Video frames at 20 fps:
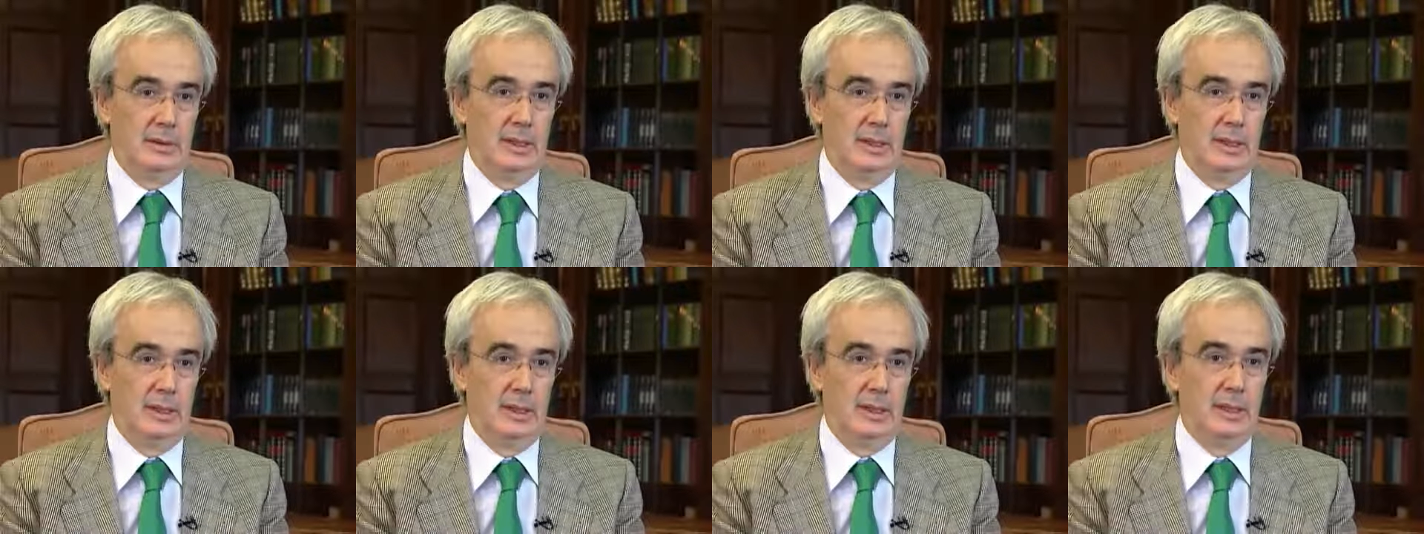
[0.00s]

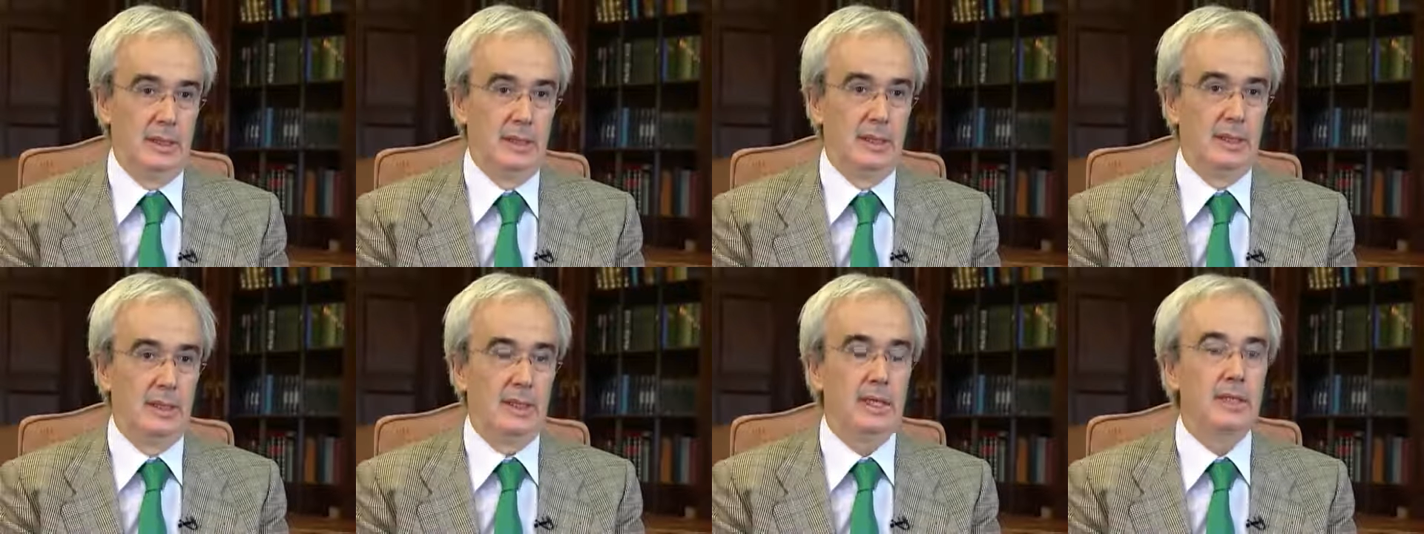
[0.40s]

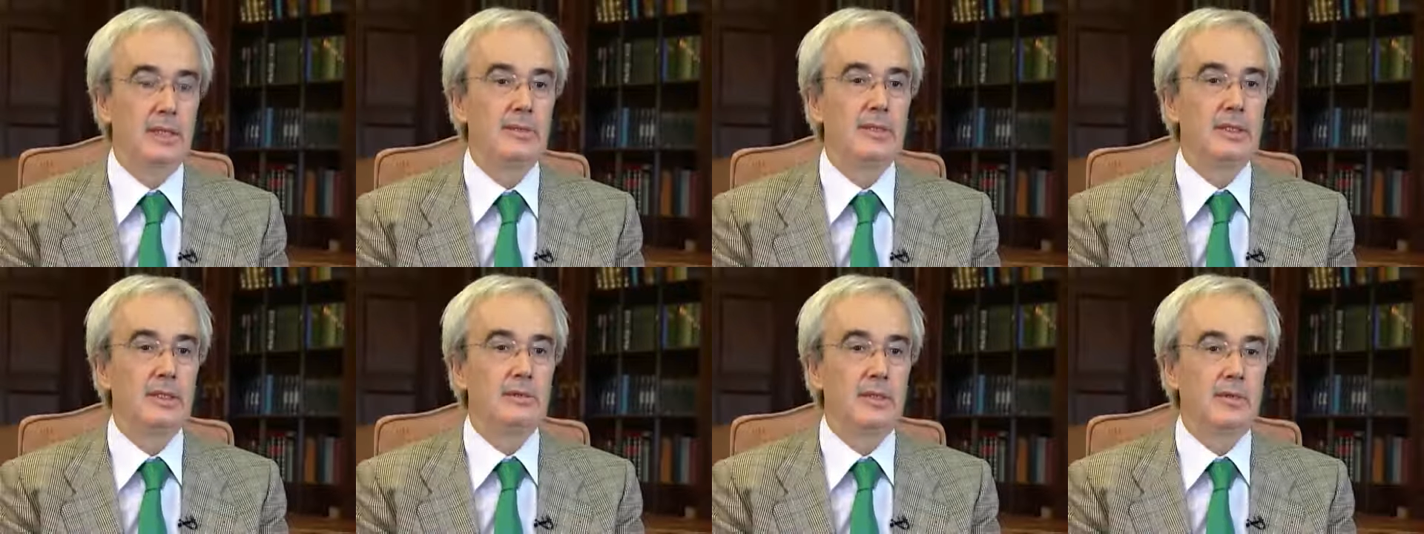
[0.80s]
the
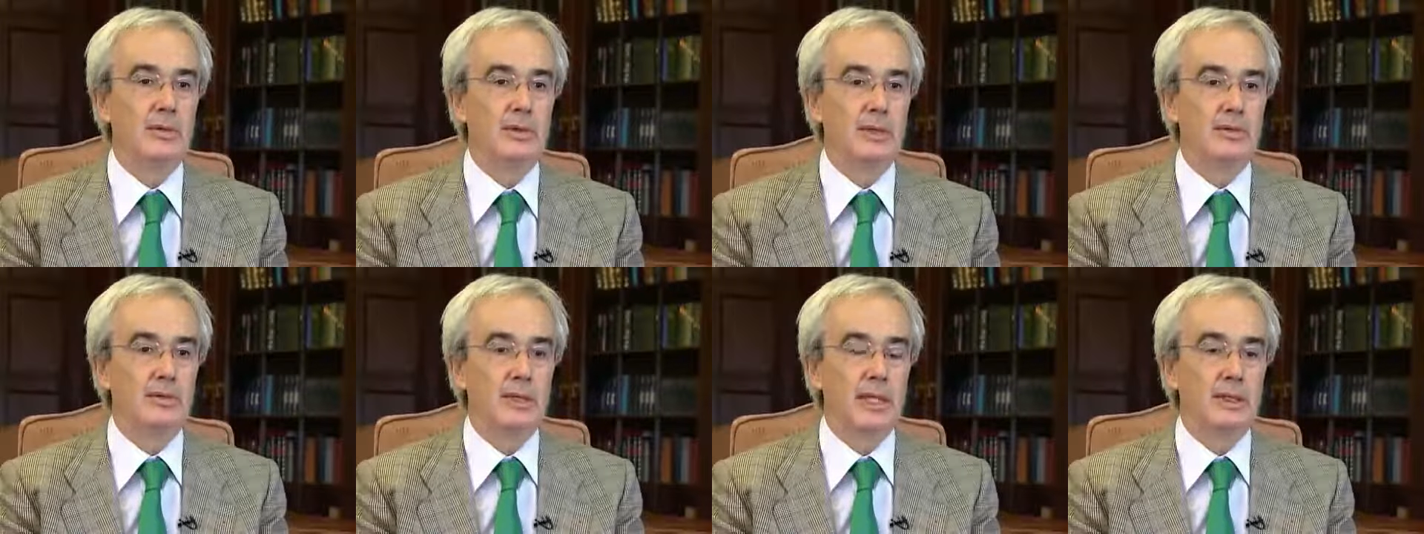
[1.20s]
cardiovascular
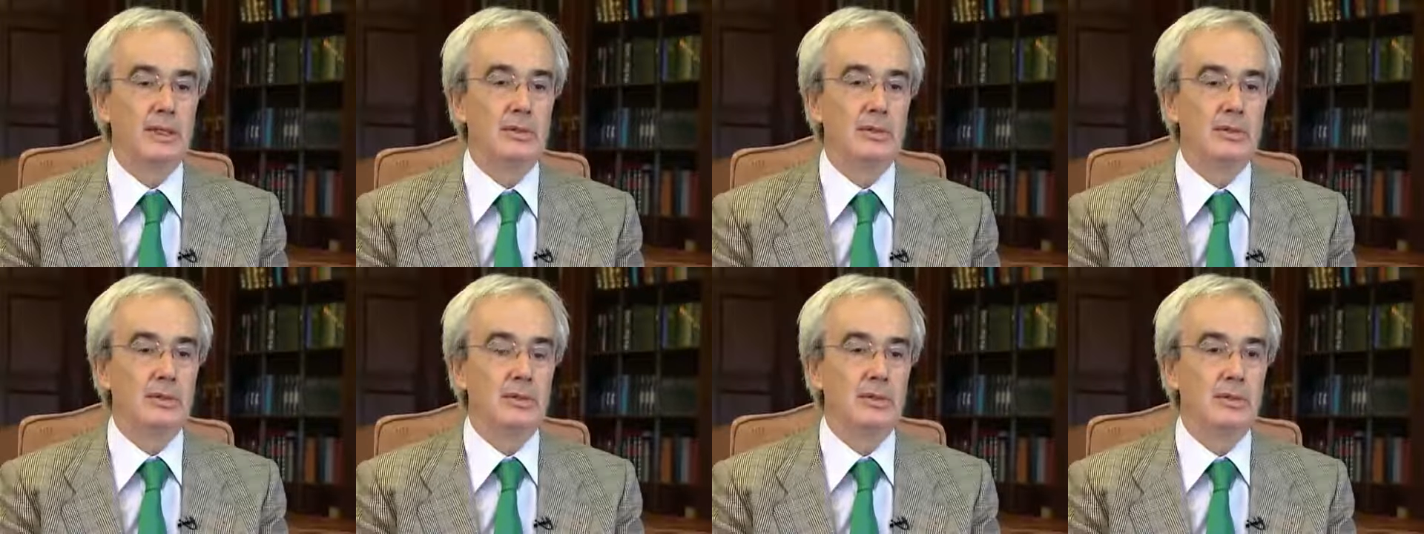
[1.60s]
risk
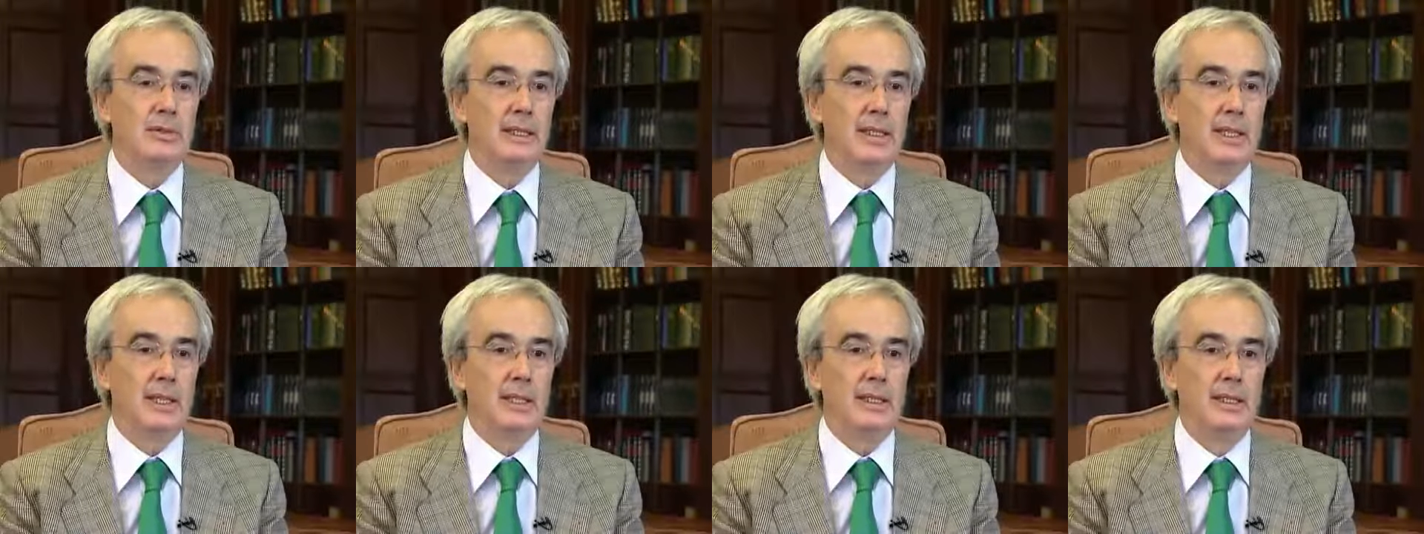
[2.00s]
factors
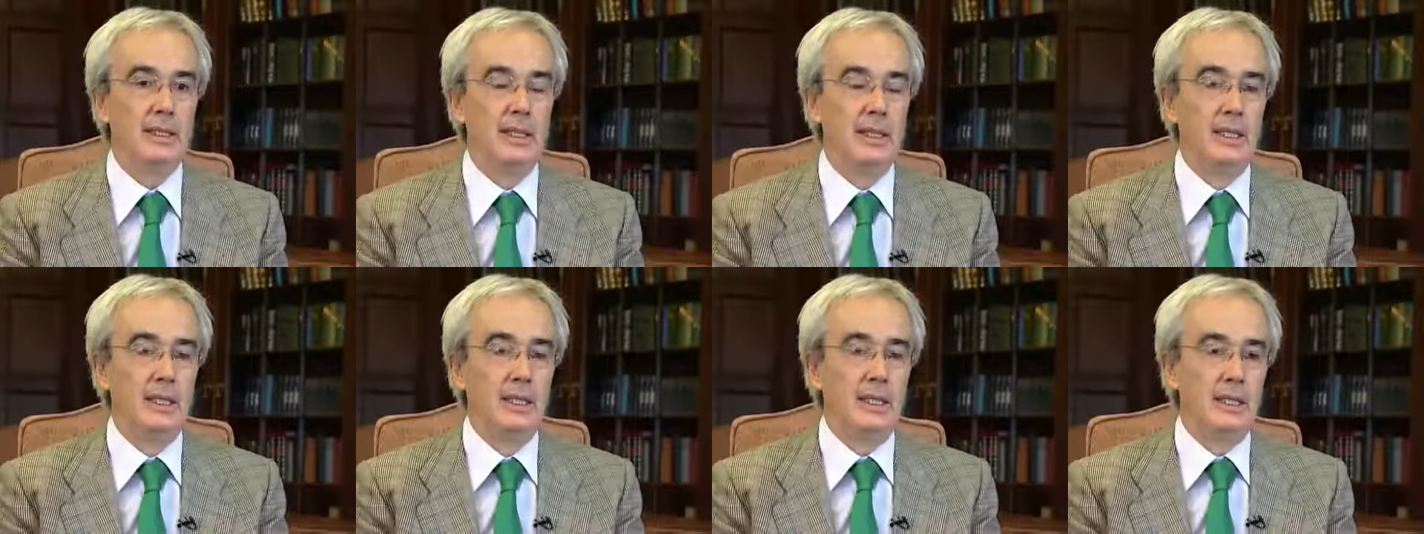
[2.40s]
contained
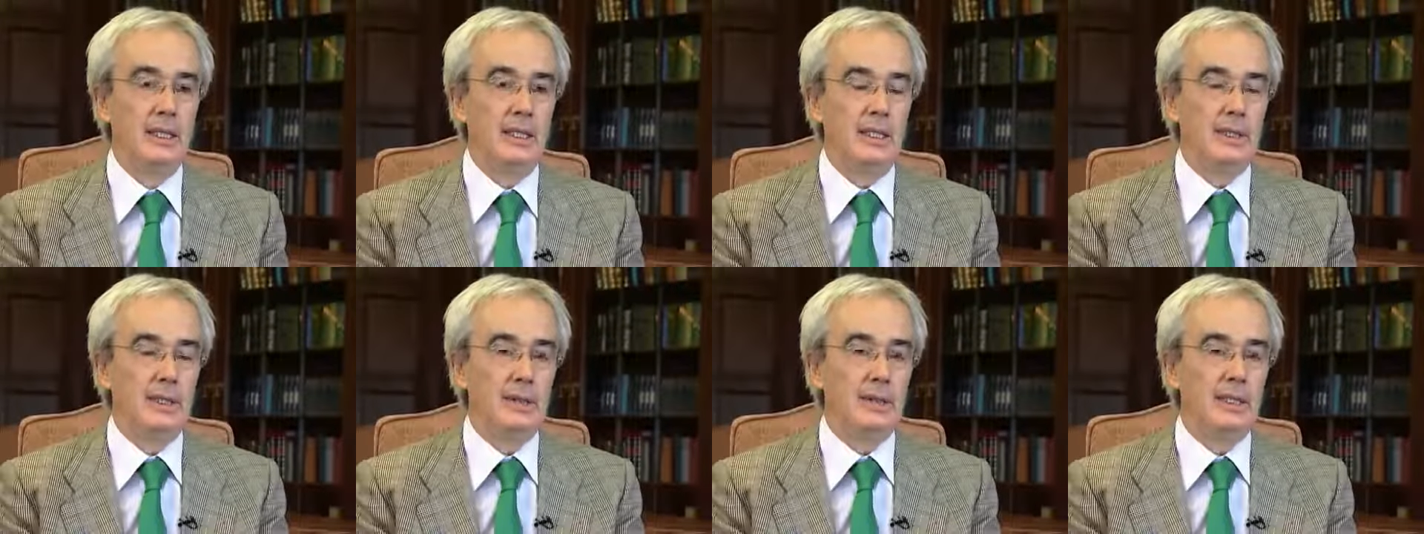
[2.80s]

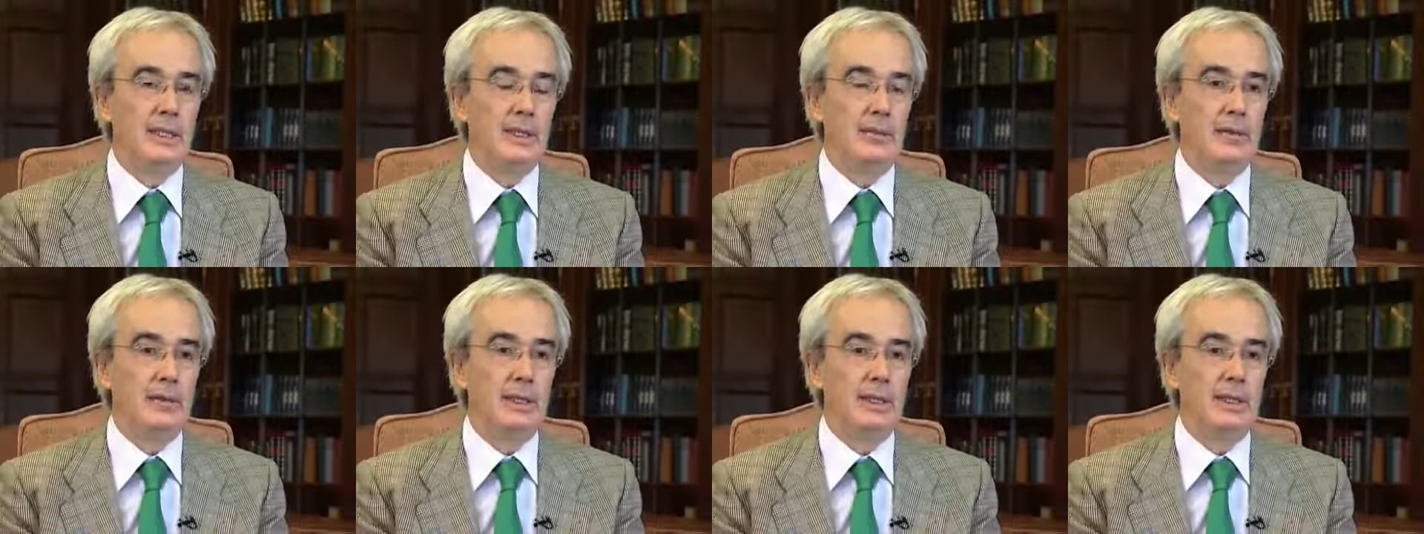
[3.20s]
in the
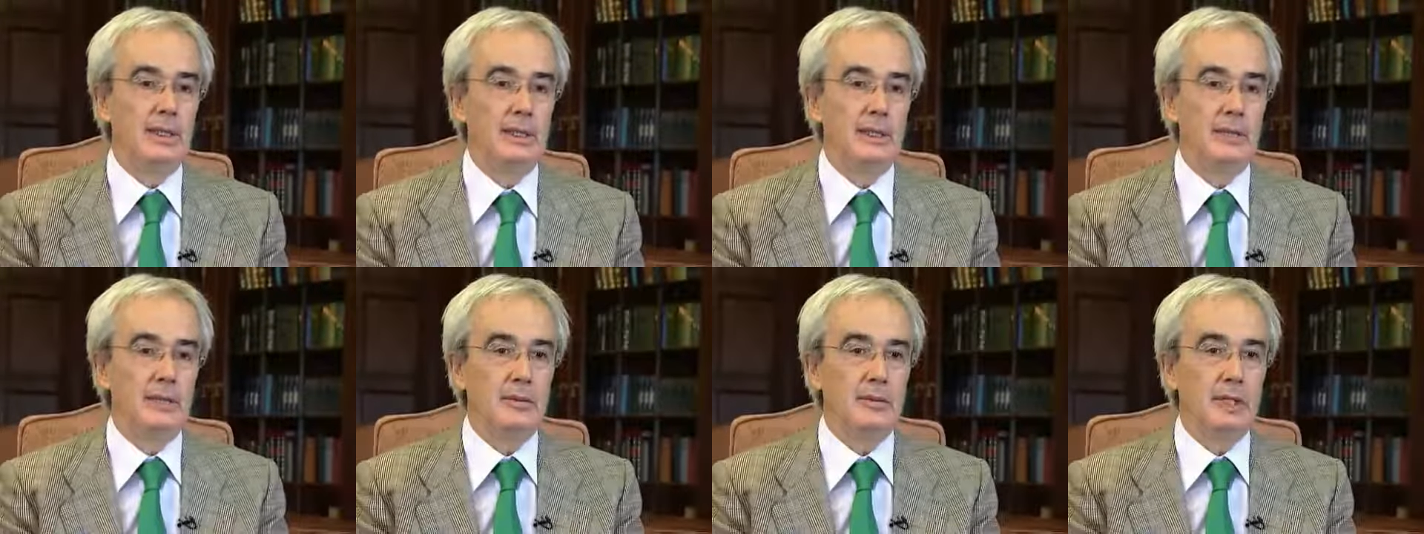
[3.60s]
metabolic
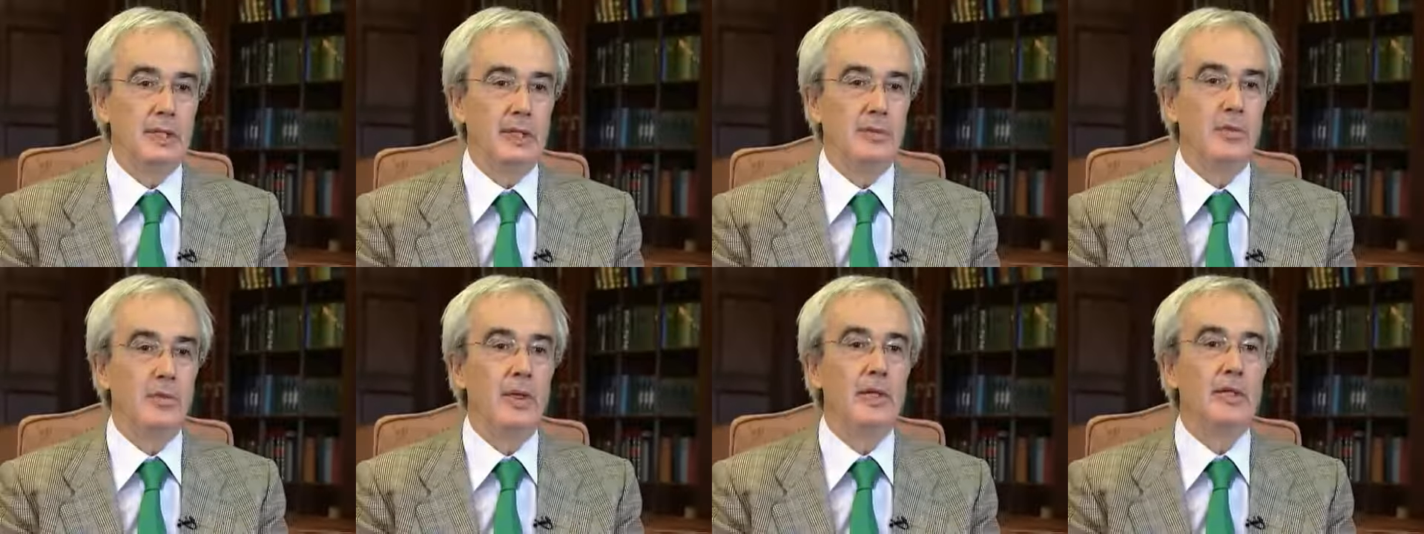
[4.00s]
syndrome
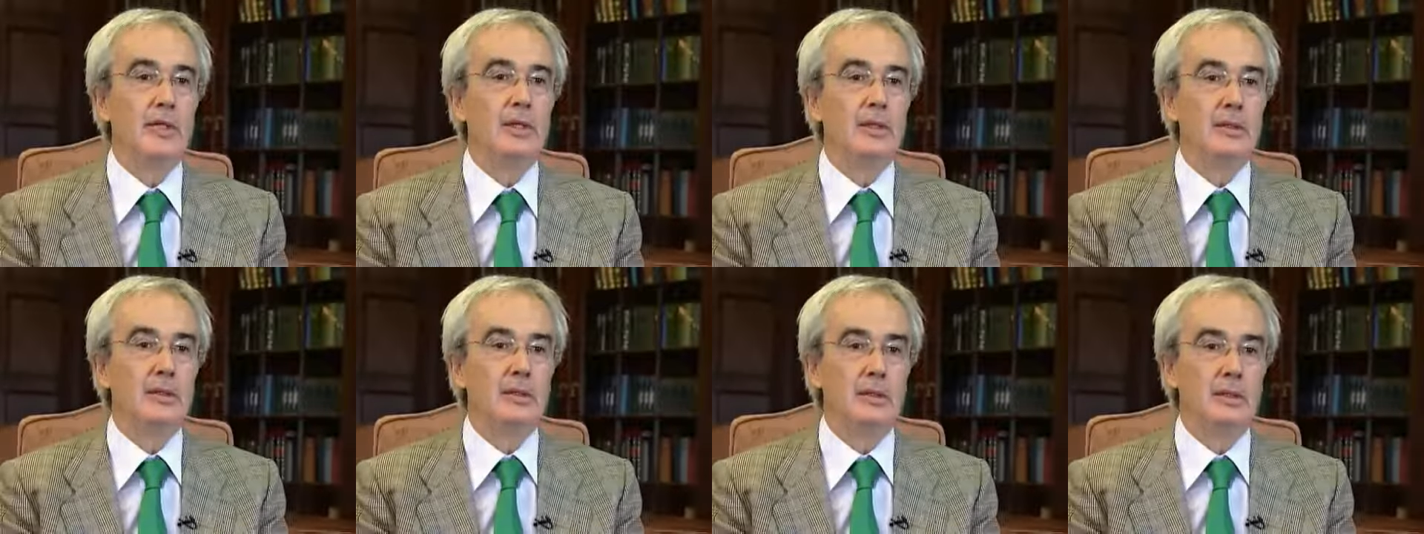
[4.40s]
that were
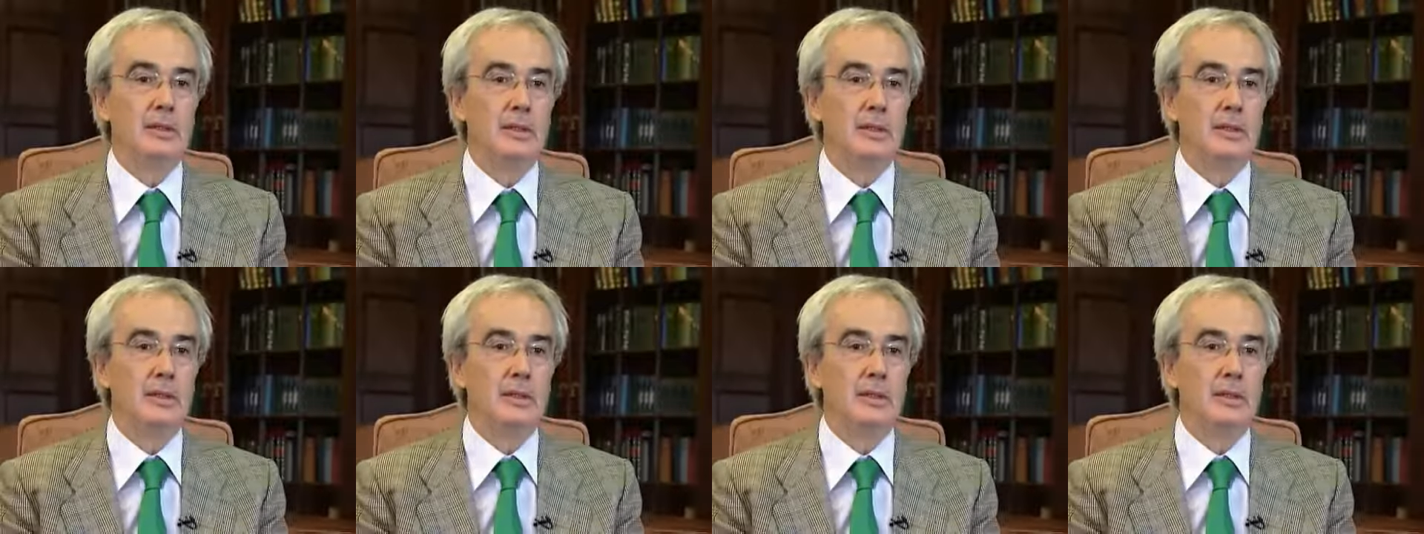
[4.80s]
not